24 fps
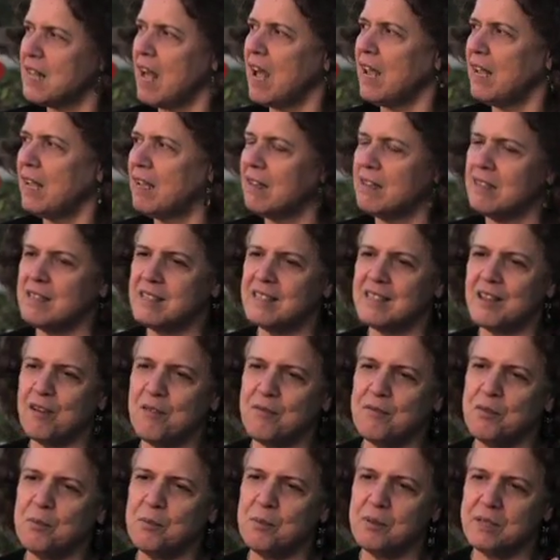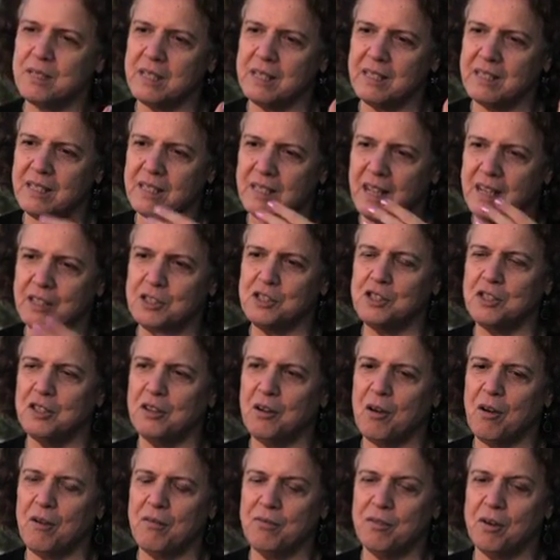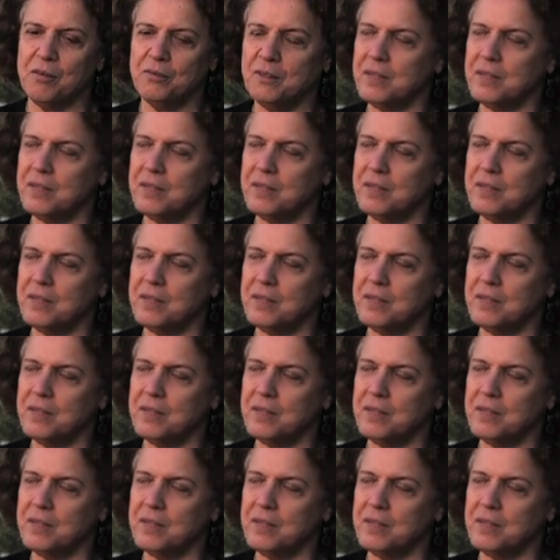icons of representation of